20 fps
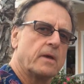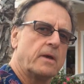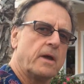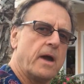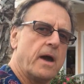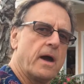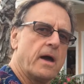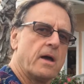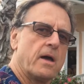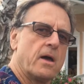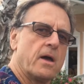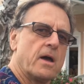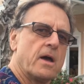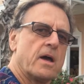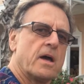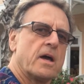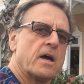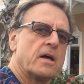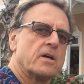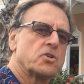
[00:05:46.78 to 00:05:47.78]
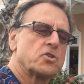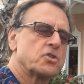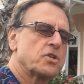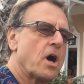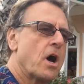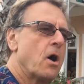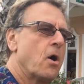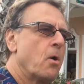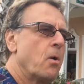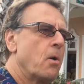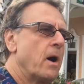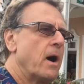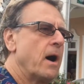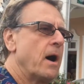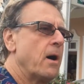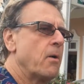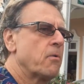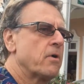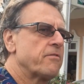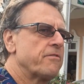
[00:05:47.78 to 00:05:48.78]
Yeah. So
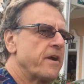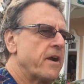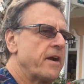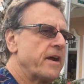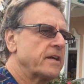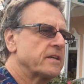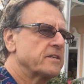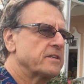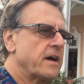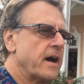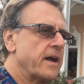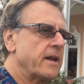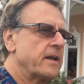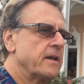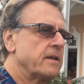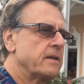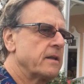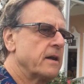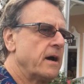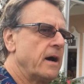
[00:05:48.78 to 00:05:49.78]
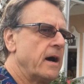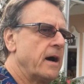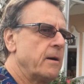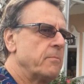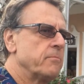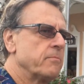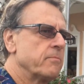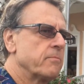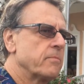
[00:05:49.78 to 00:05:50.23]
uh, we're very excited. Very. Uh,